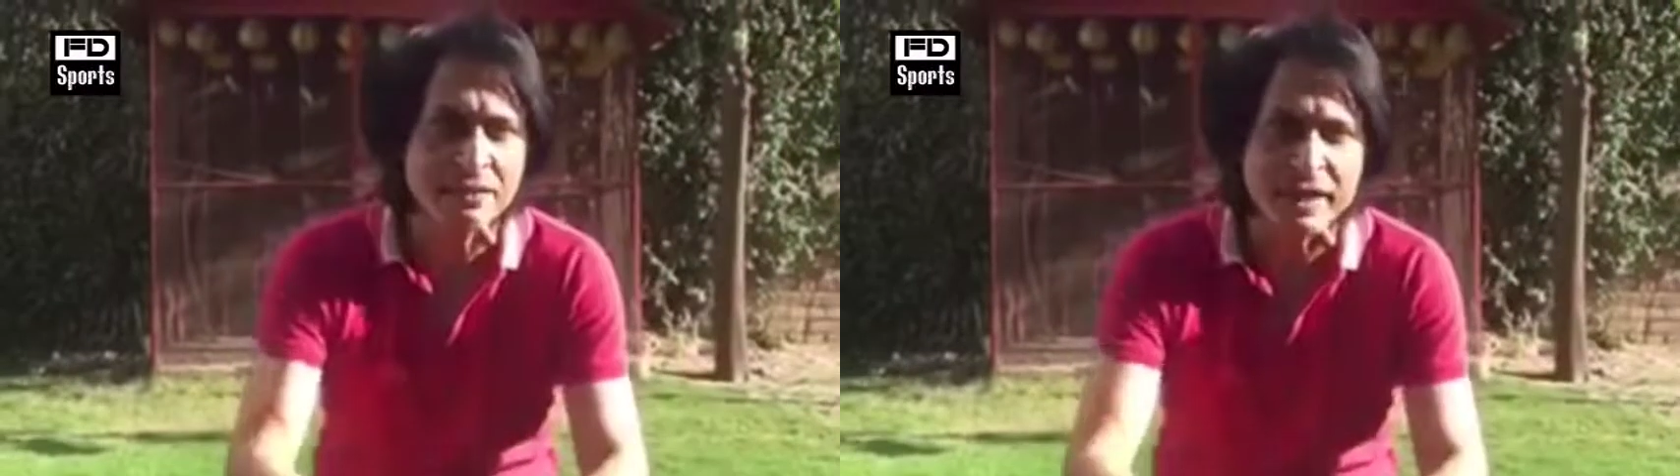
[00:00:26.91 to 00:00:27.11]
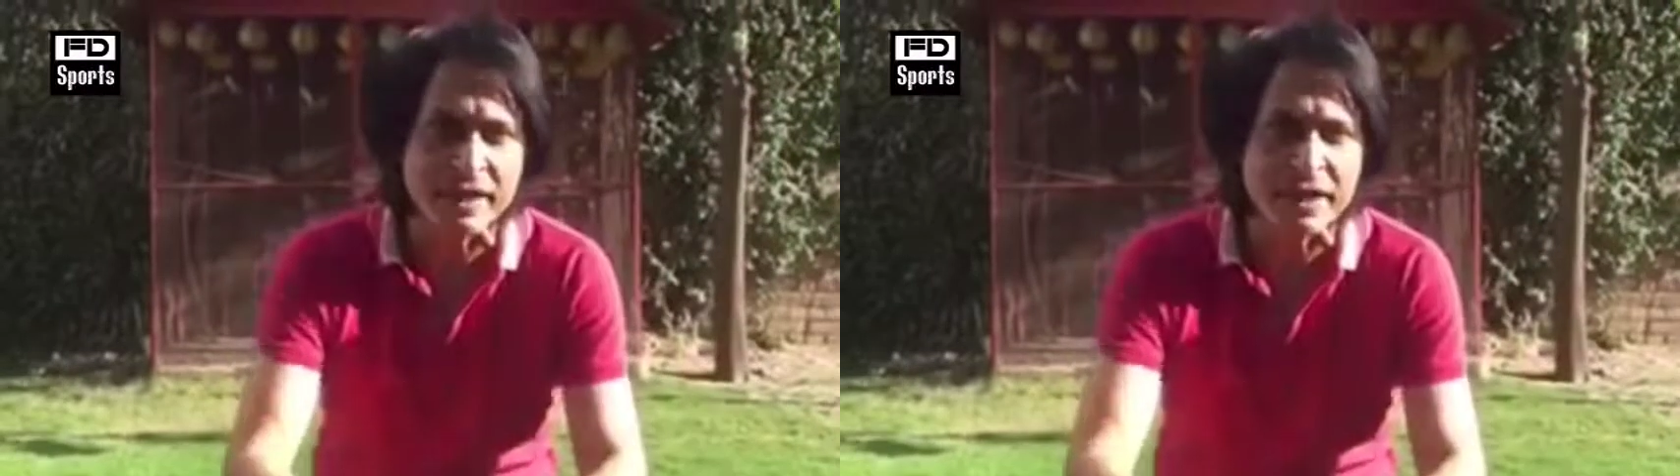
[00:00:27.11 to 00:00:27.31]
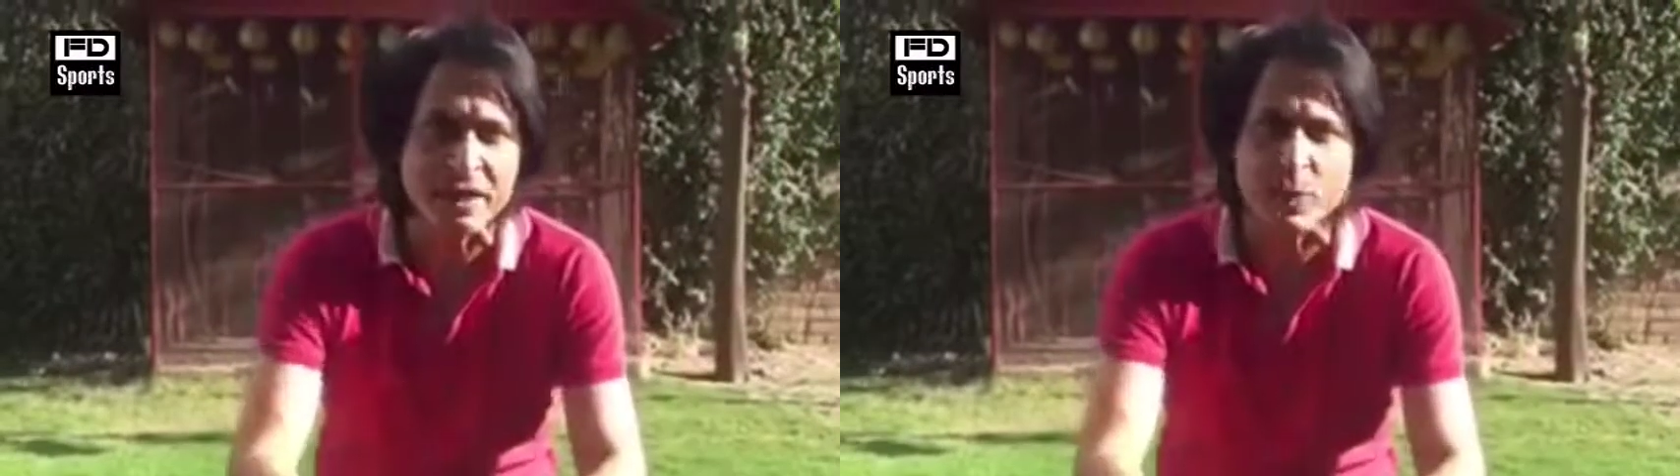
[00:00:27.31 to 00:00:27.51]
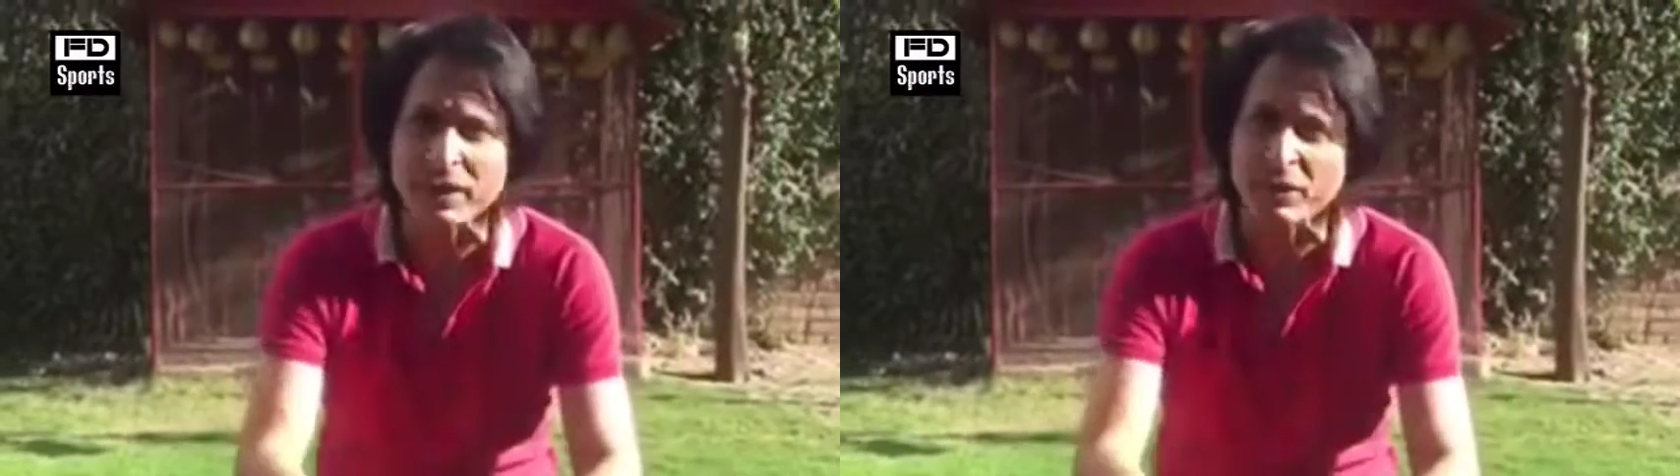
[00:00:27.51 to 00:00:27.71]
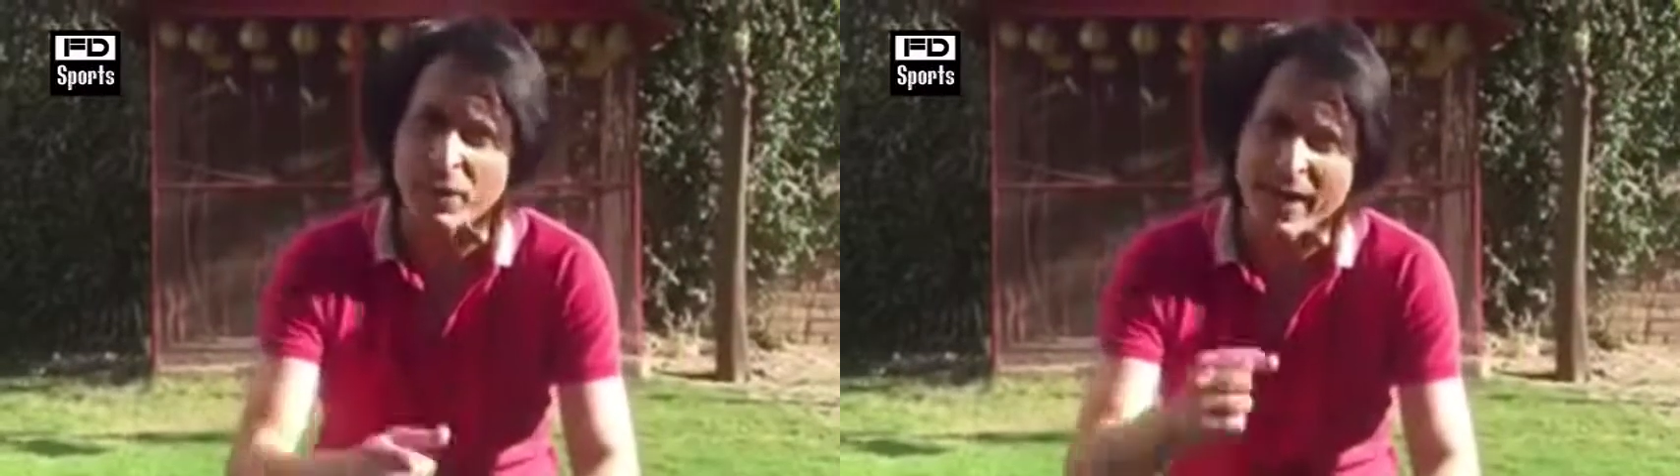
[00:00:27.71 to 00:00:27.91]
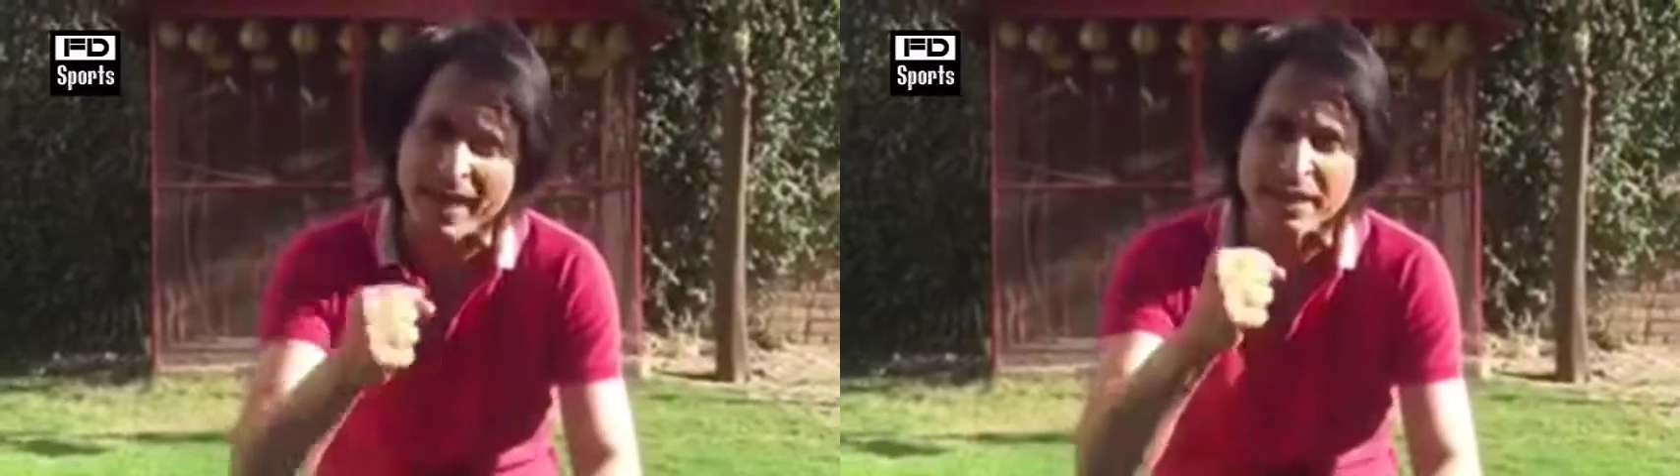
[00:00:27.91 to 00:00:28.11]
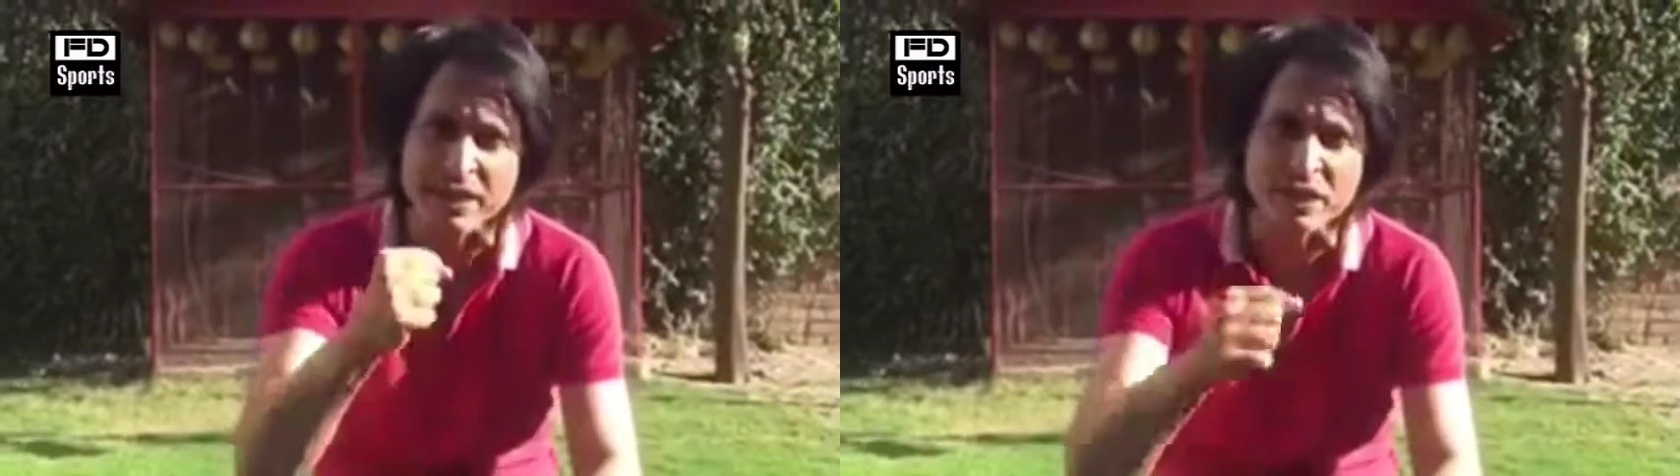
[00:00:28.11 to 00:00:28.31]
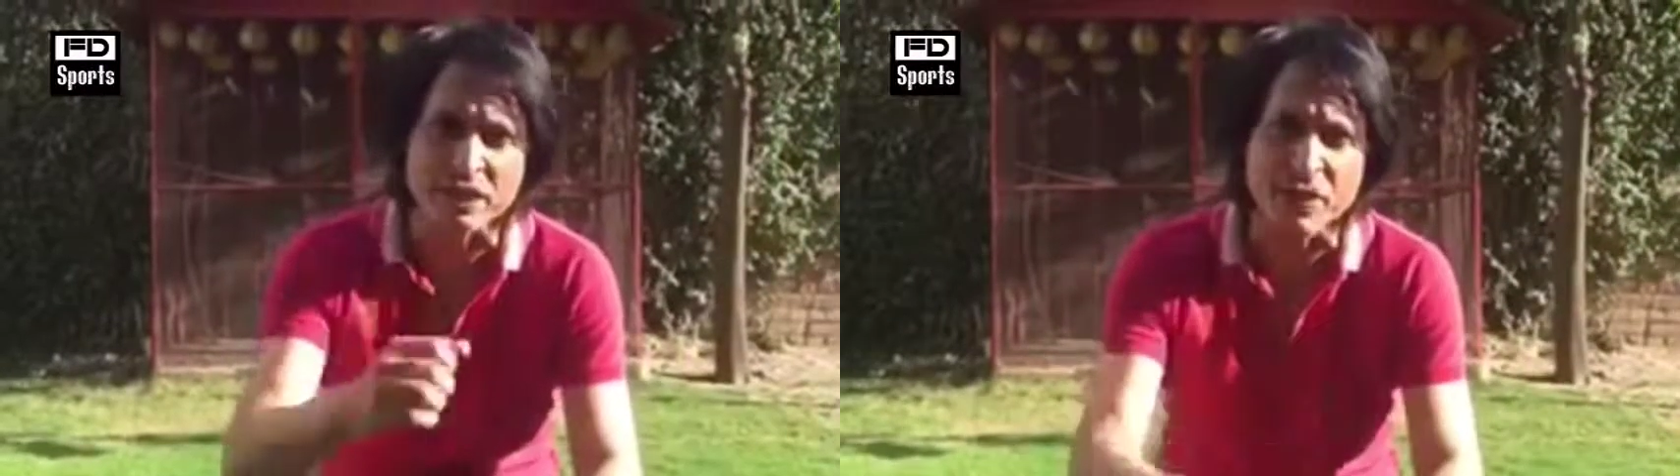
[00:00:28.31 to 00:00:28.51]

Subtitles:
cricketers with great energy,